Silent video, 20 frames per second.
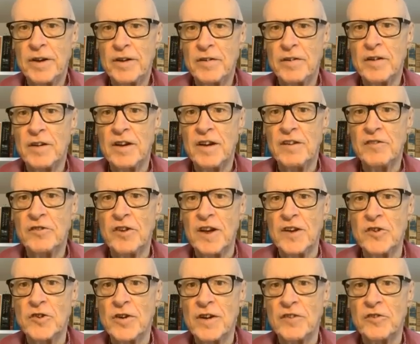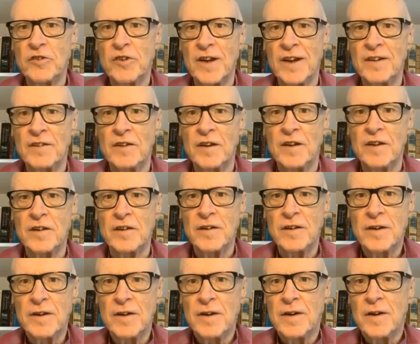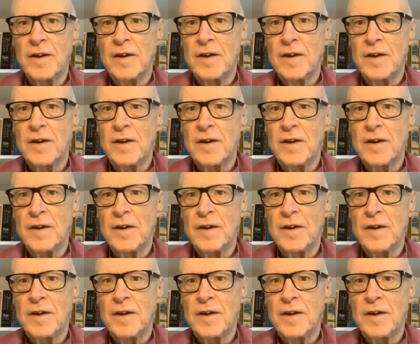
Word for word: happened. And it's interesting that